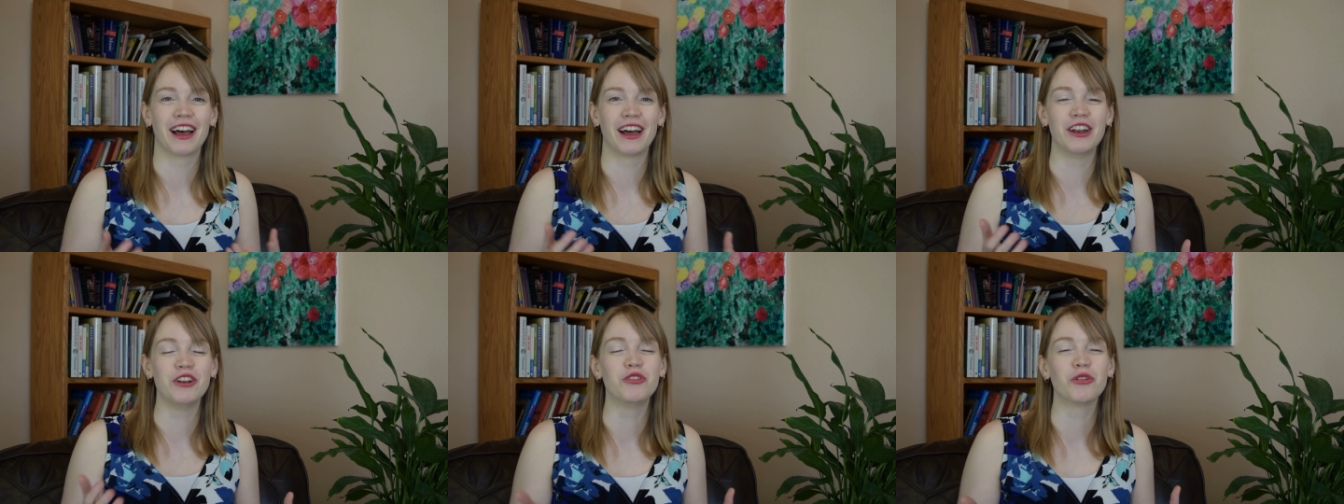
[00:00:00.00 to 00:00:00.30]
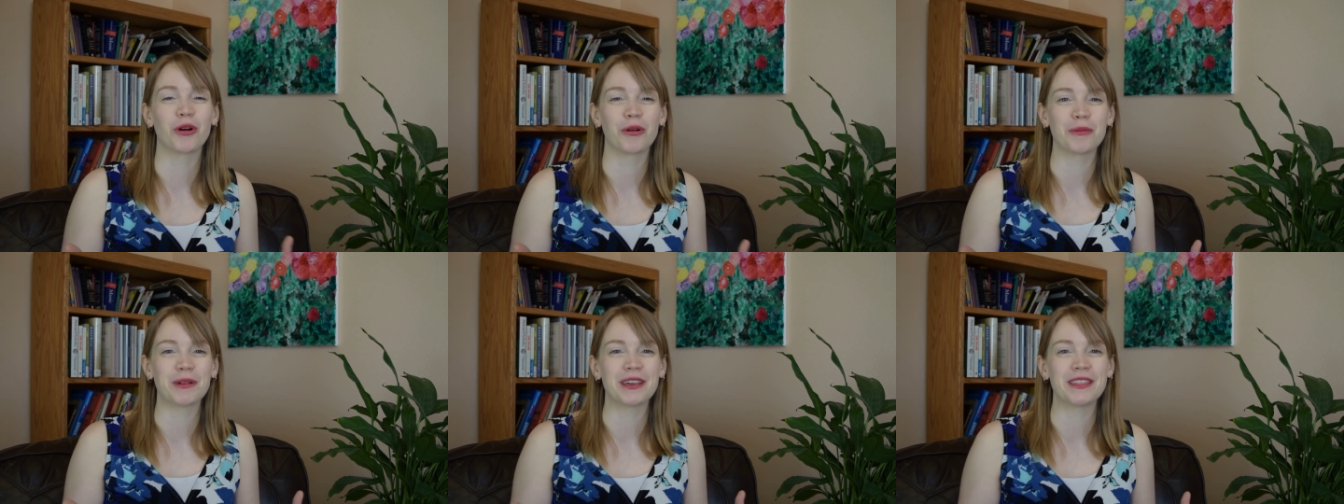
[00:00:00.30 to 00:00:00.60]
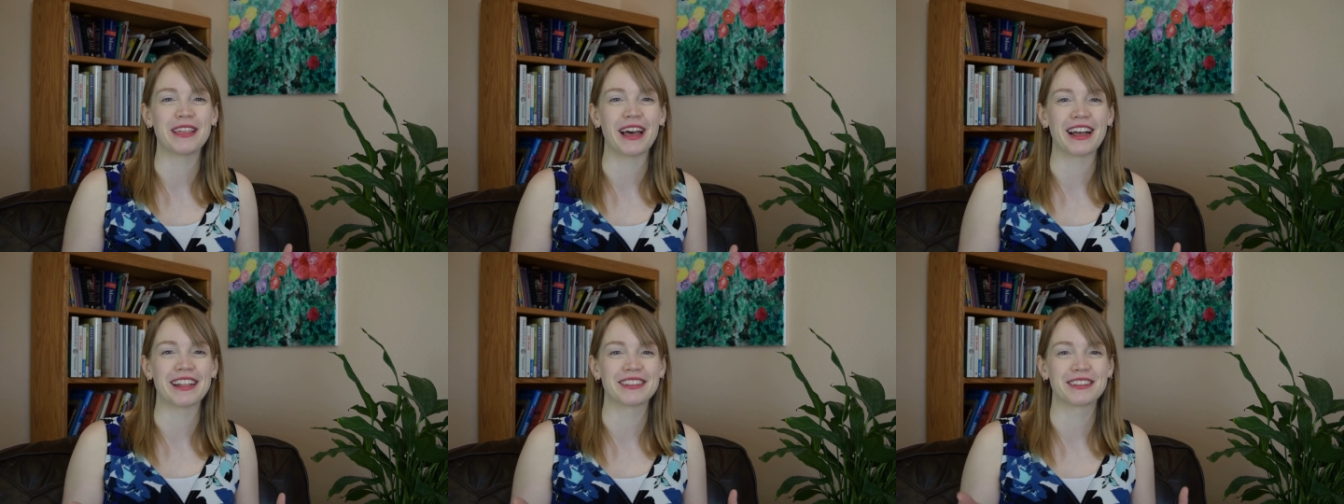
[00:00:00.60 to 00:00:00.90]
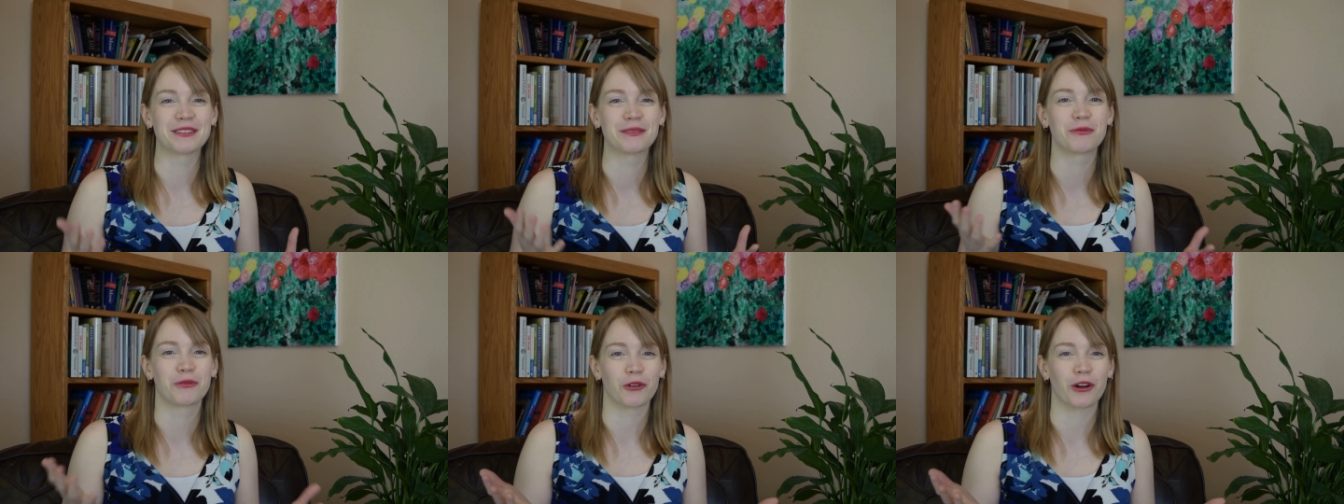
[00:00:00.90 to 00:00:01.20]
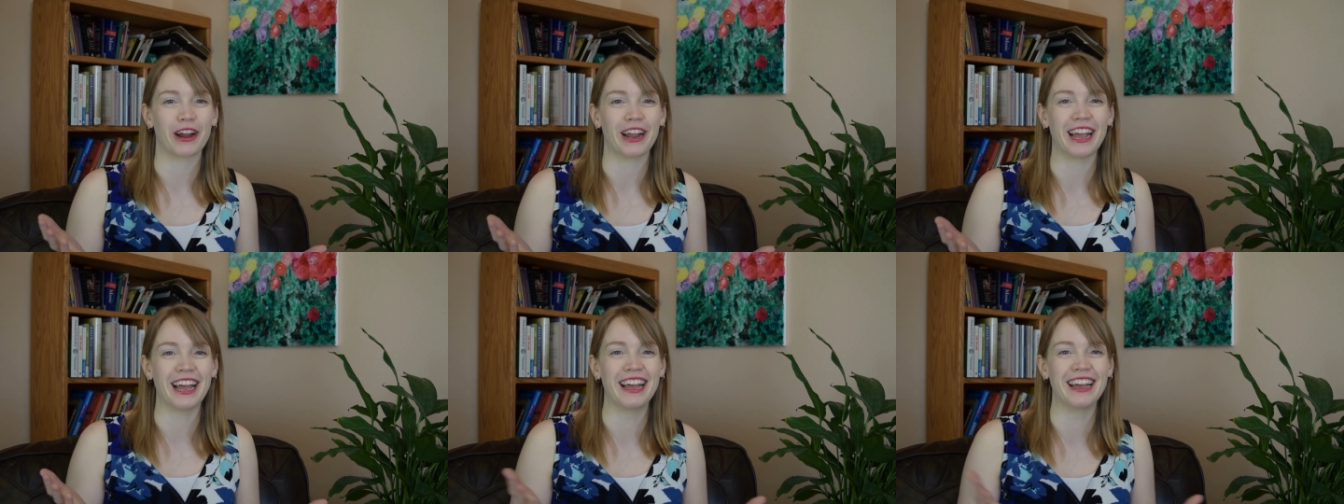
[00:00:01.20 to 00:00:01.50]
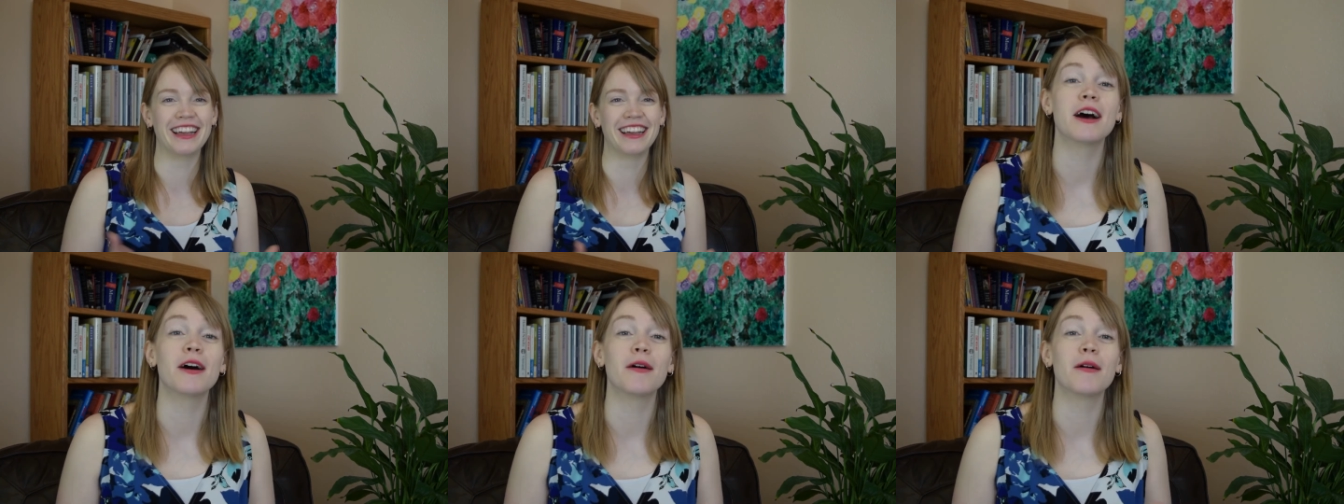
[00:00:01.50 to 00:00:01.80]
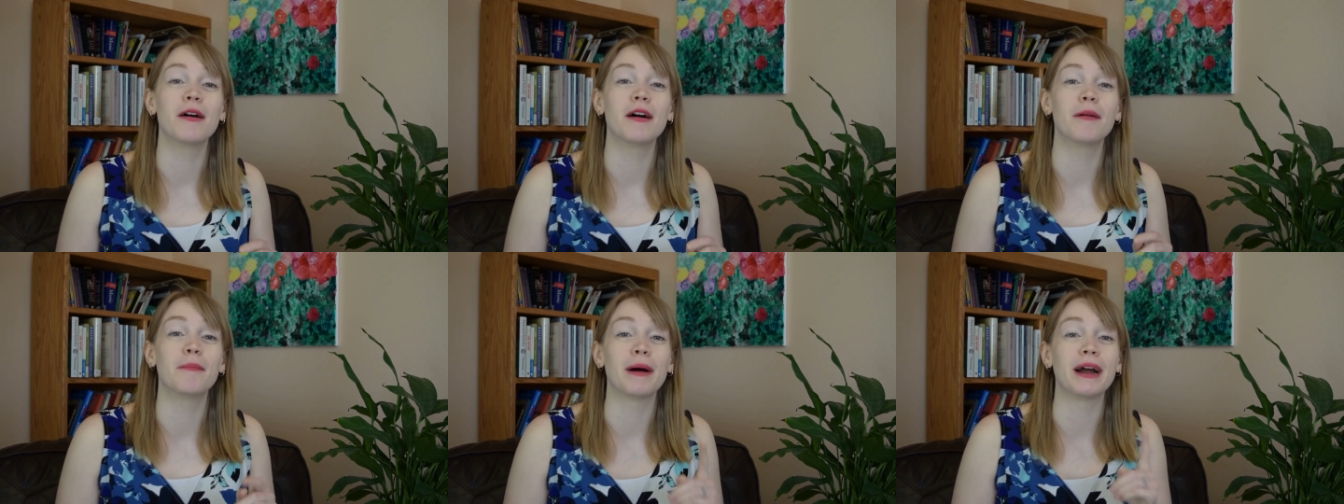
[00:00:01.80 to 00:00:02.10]
normally that's free.
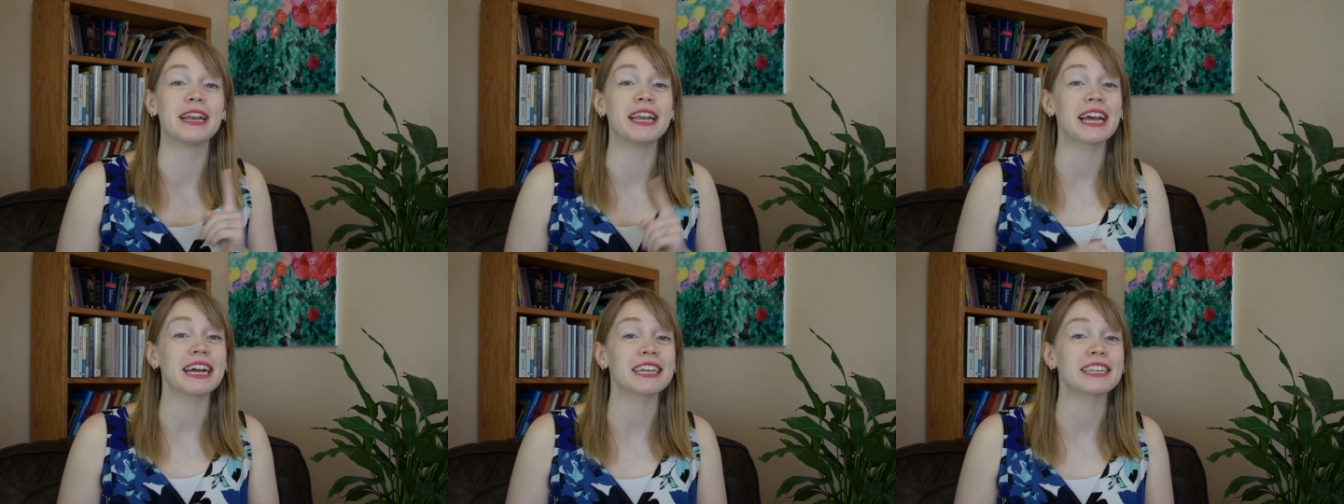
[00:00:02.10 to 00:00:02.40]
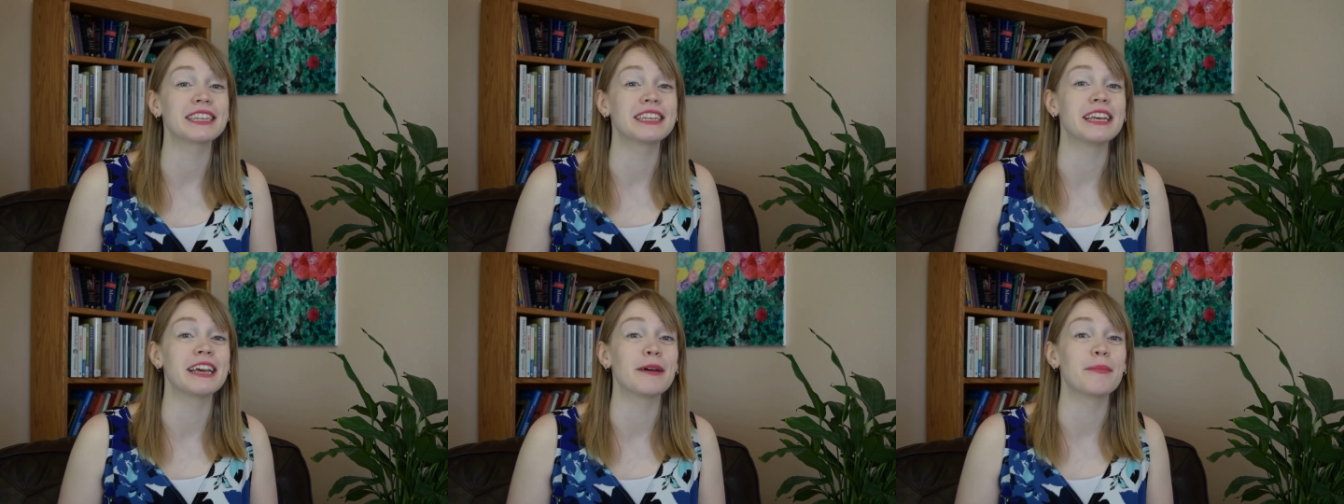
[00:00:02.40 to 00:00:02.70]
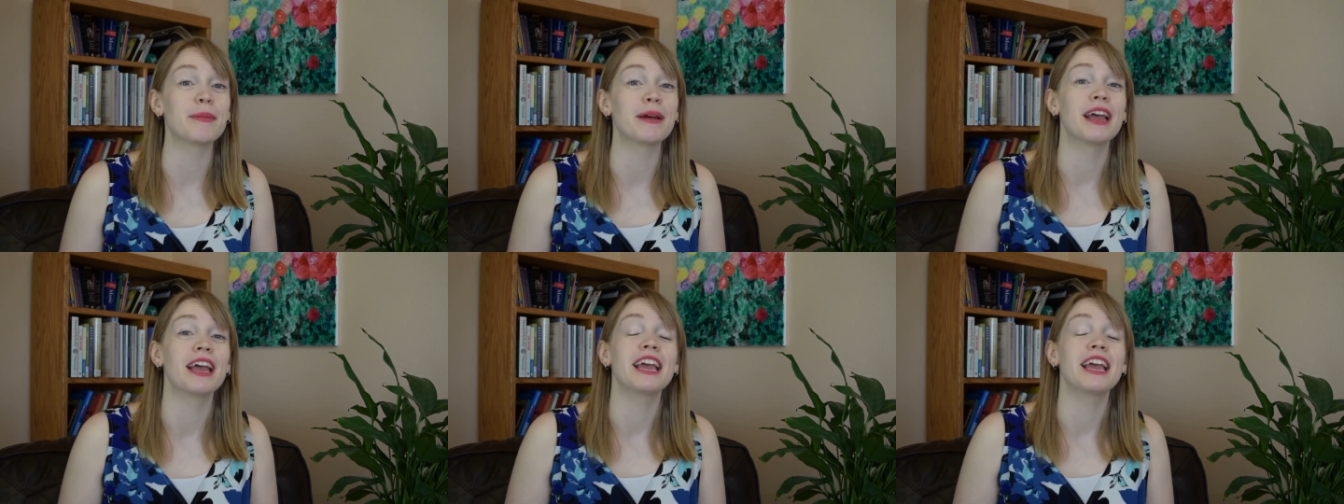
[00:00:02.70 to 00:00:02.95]
My next tip